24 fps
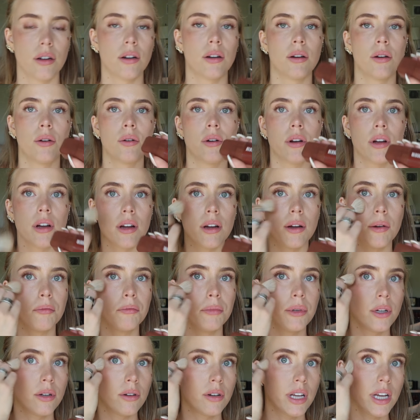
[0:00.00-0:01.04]
Huda
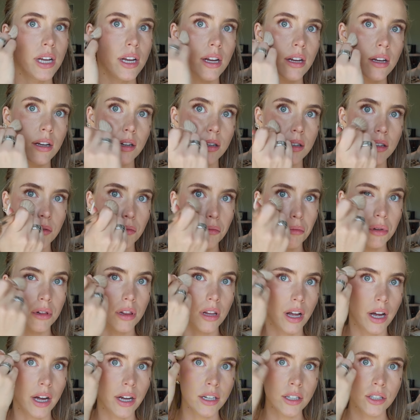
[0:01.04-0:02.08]
Beauty
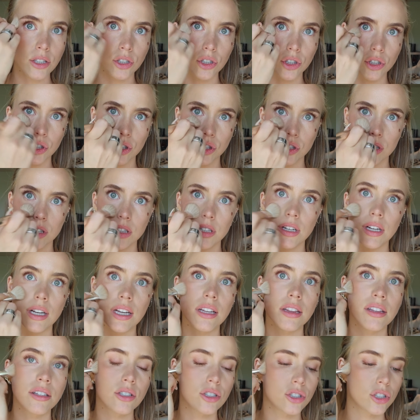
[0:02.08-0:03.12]
blush
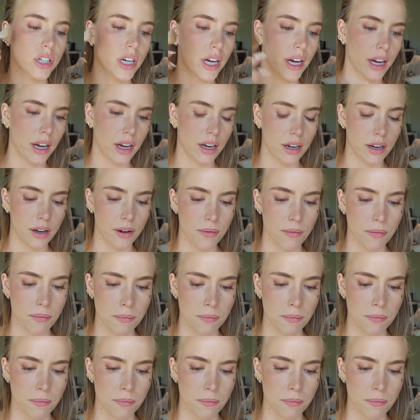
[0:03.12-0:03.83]
in the shade